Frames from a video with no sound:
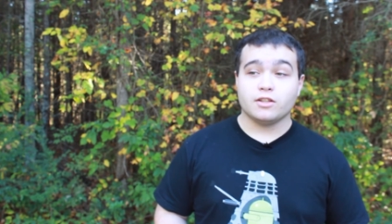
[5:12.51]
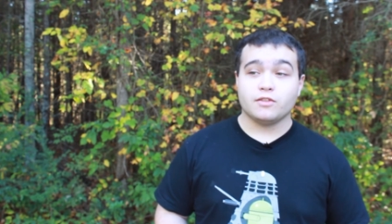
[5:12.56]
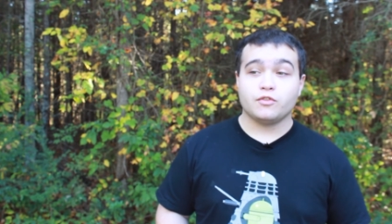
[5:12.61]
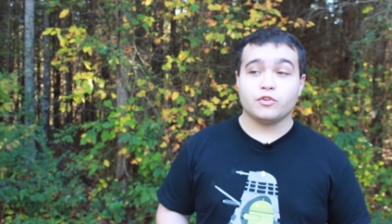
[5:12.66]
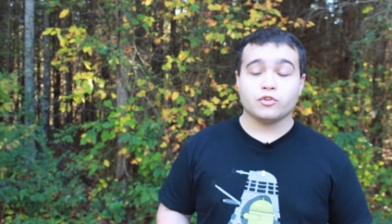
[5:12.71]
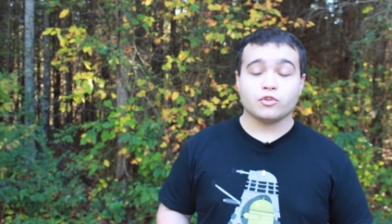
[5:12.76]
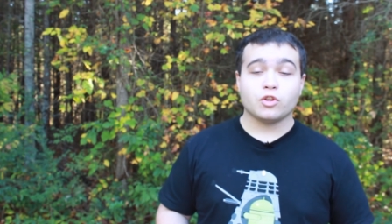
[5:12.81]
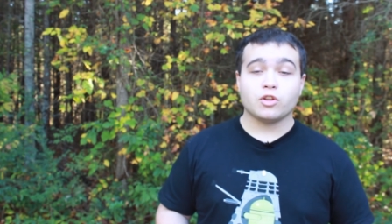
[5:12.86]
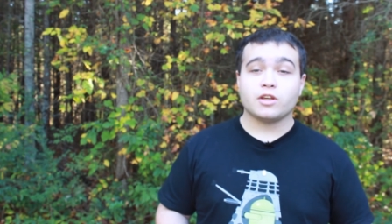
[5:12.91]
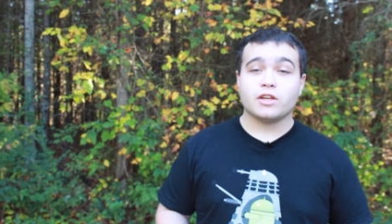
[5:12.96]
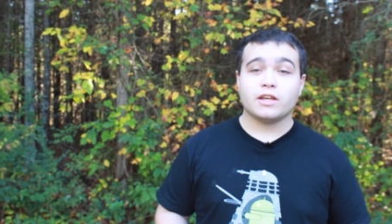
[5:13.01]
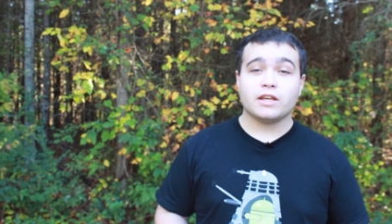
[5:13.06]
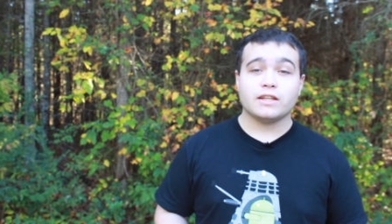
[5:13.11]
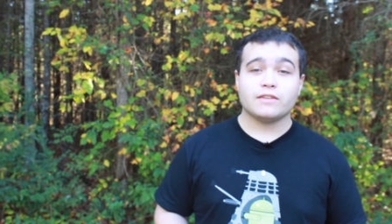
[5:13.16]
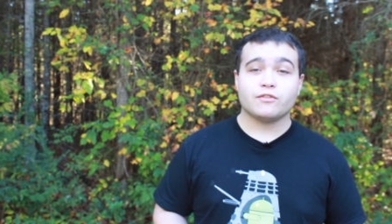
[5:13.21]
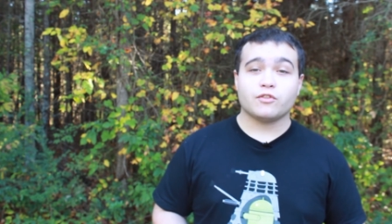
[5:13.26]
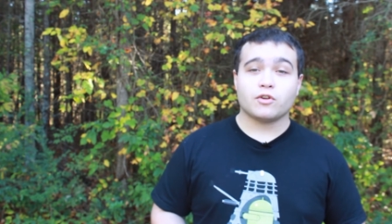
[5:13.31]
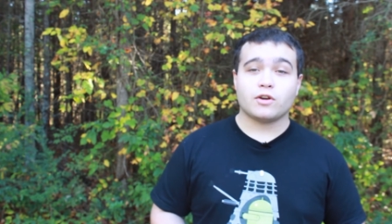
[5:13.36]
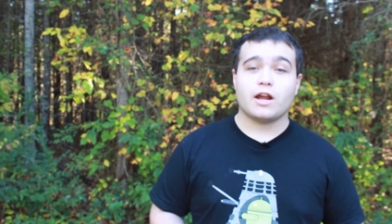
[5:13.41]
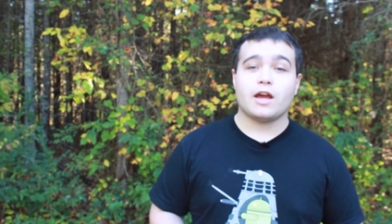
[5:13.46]
If you're looking
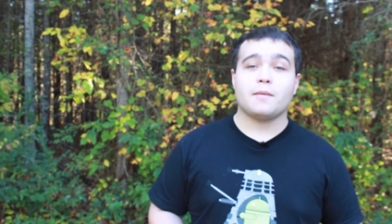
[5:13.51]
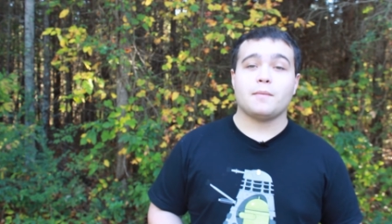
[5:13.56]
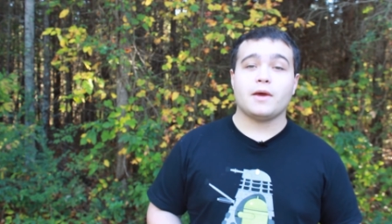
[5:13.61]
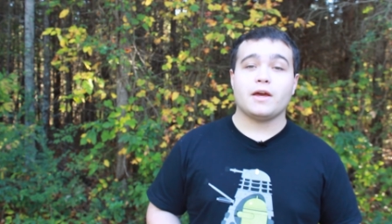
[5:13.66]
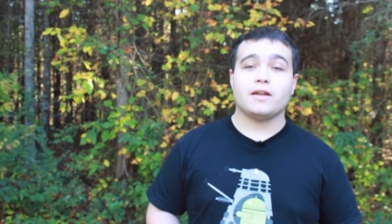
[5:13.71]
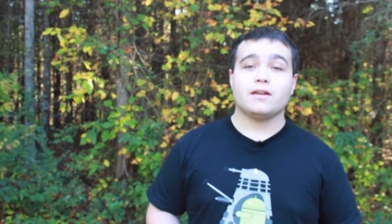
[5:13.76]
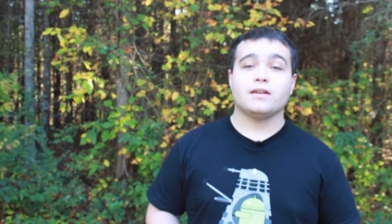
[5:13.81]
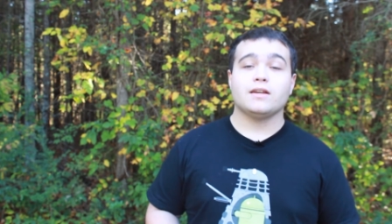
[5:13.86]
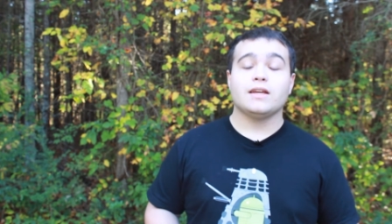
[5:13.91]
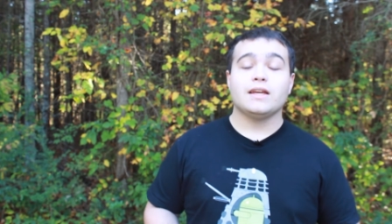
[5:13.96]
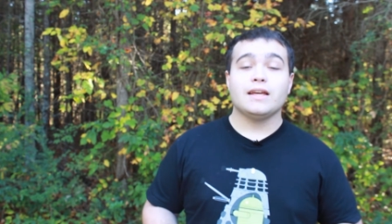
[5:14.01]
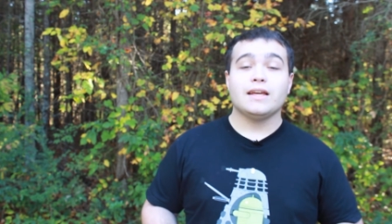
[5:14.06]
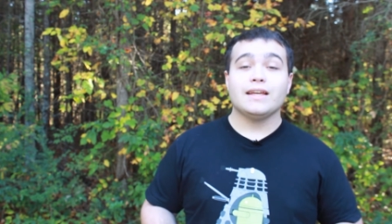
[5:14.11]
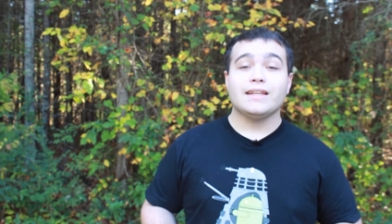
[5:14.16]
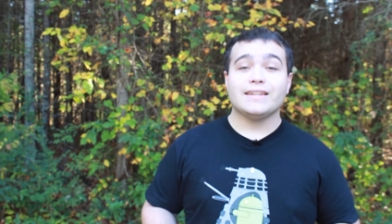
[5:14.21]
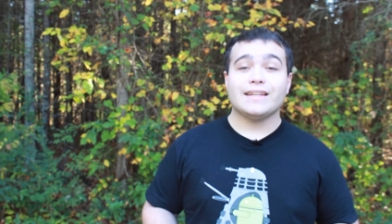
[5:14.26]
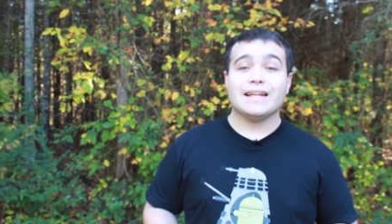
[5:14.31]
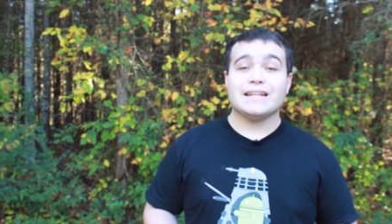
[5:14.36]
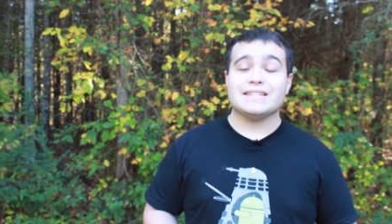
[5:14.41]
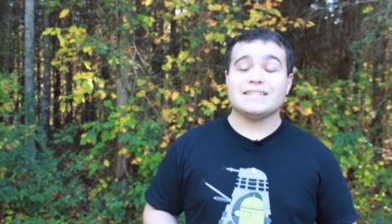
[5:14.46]
for an iPad,
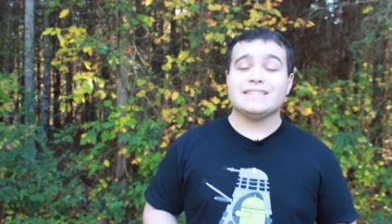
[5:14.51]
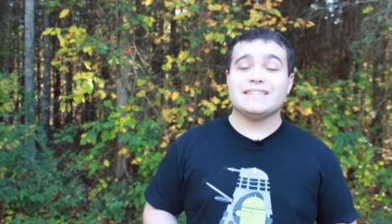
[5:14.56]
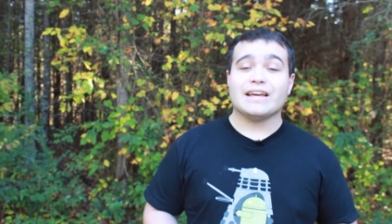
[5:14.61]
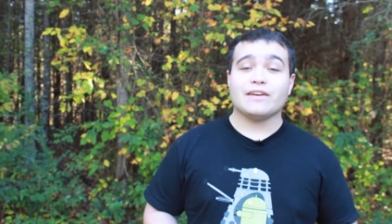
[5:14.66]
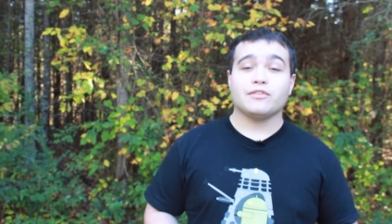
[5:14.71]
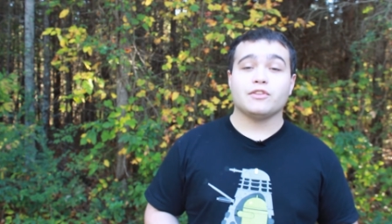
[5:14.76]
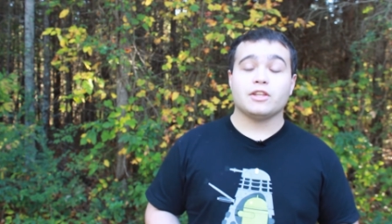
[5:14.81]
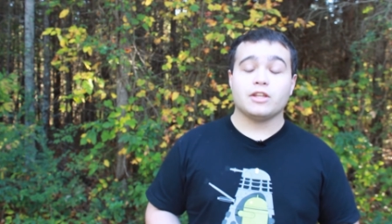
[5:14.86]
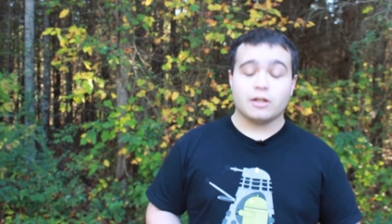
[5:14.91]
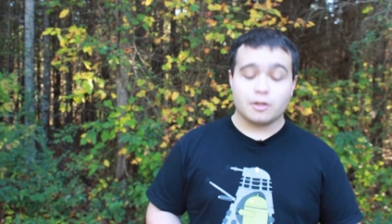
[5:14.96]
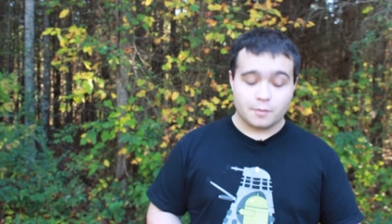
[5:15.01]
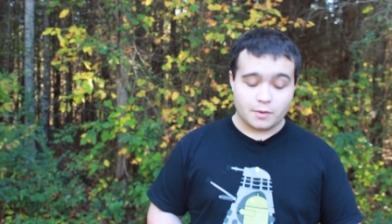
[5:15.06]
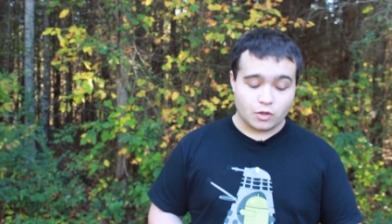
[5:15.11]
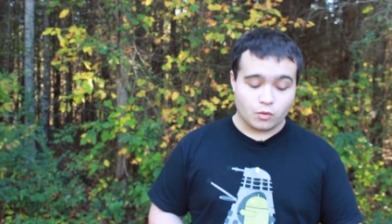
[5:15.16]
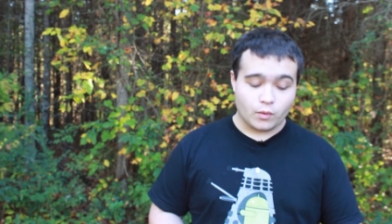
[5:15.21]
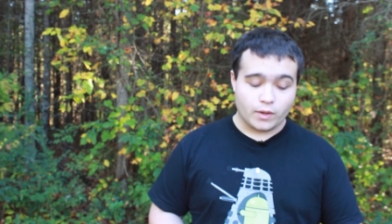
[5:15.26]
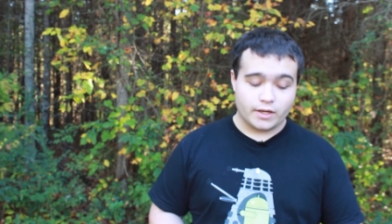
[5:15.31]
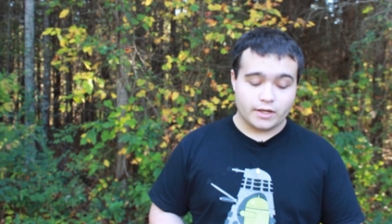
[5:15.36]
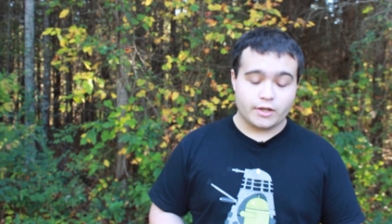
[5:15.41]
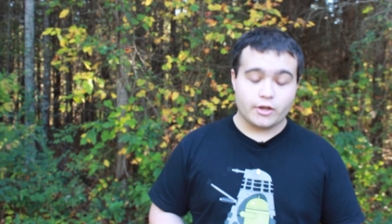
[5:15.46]
that is definitely going to be
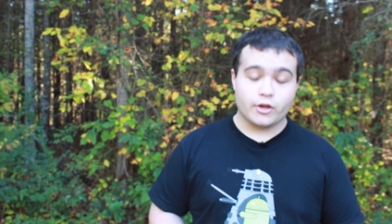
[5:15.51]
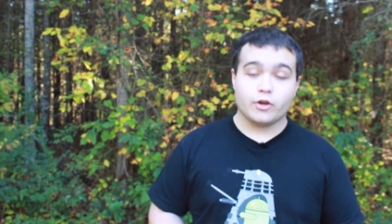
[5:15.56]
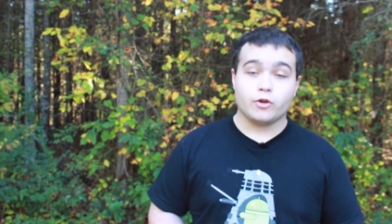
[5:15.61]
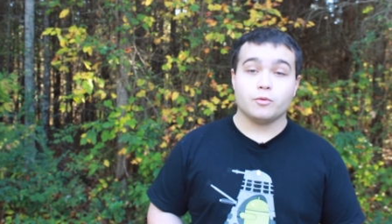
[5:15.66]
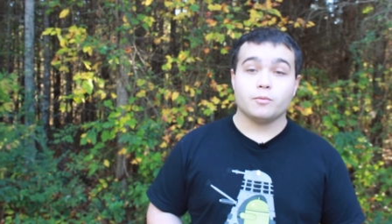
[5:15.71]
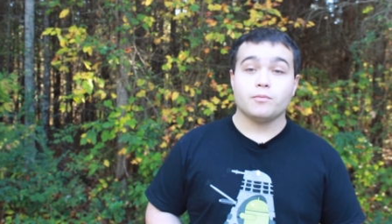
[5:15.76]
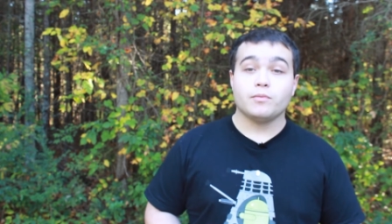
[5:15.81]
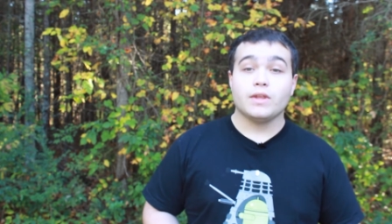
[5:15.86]
the way to go.